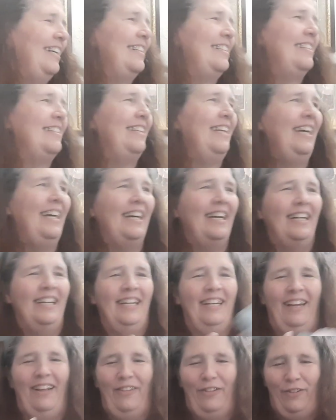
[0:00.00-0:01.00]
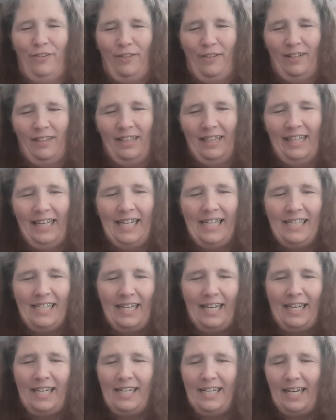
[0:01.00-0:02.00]
So then another late
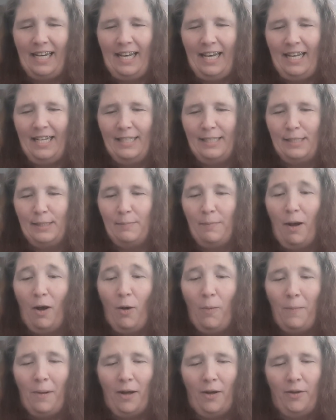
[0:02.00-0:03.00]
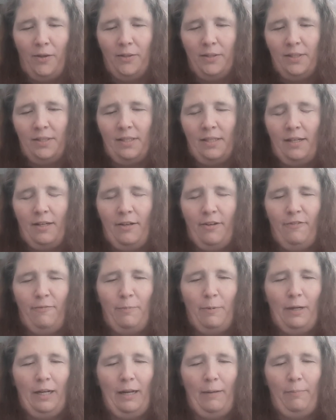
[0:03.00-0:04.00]
night, I had small balls of
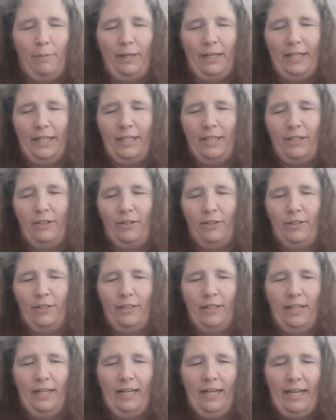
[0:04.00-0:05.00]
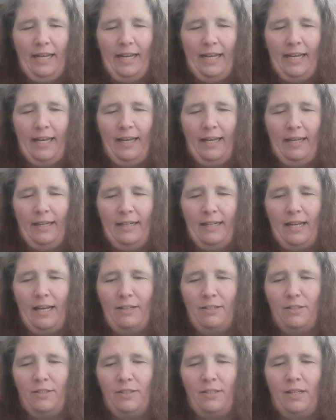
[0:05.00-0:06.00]
Bernat blanket yarn, and I
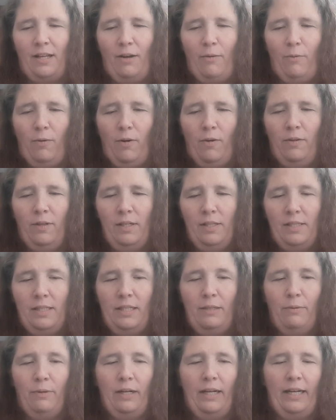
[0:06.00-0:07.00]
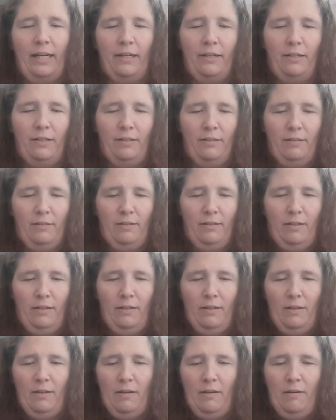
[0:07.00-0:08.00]
just thought, well, let's see what I can
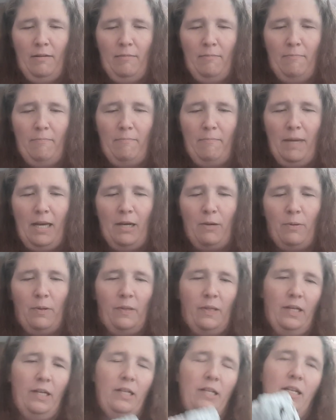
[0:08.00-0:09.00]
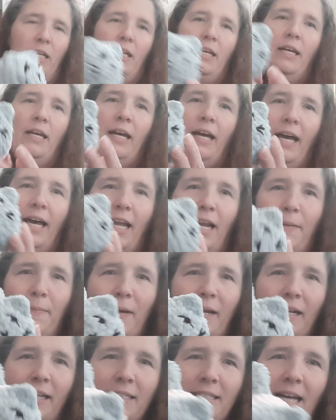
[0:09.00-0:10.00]
make with it. And I
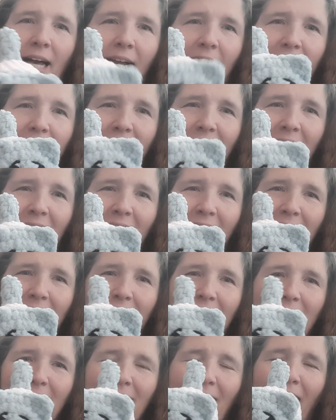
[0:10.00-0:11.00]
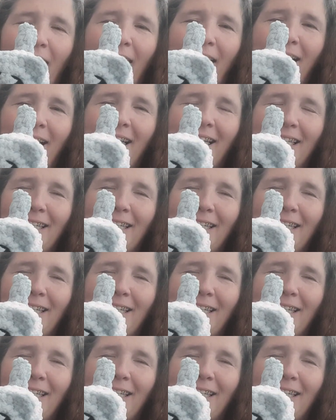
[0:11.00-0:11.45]
made a tiny, tiny